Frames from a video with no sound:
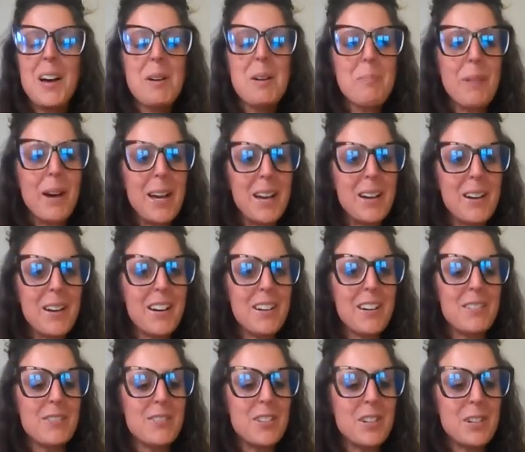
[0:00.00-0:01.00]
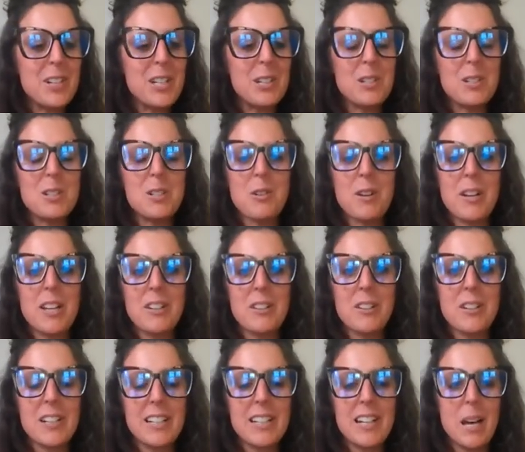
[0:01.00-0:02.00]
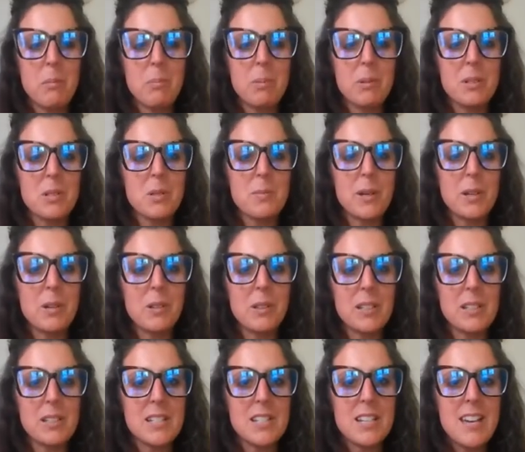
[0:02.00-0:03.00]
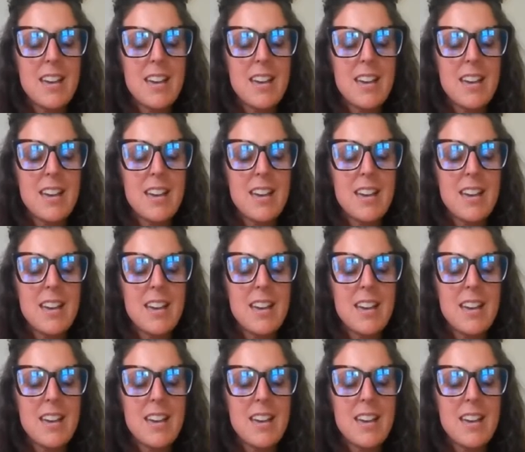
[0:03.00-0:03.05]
by a very good trainer in Annapolis, Maryland.